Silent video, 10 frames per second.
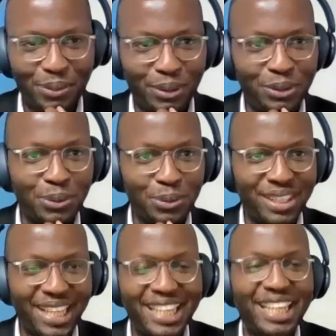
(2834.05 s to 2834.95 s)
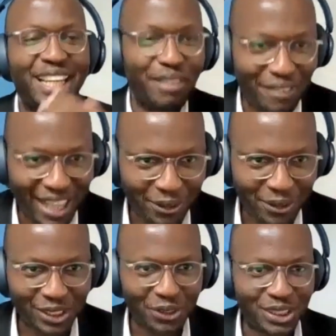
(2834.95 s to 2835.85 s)
you want to then give a further
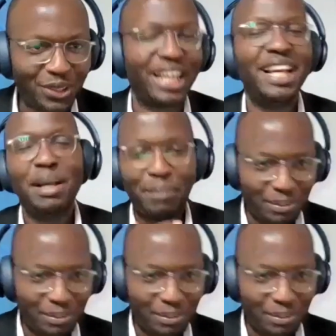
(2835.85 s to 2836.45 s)
and say, okay,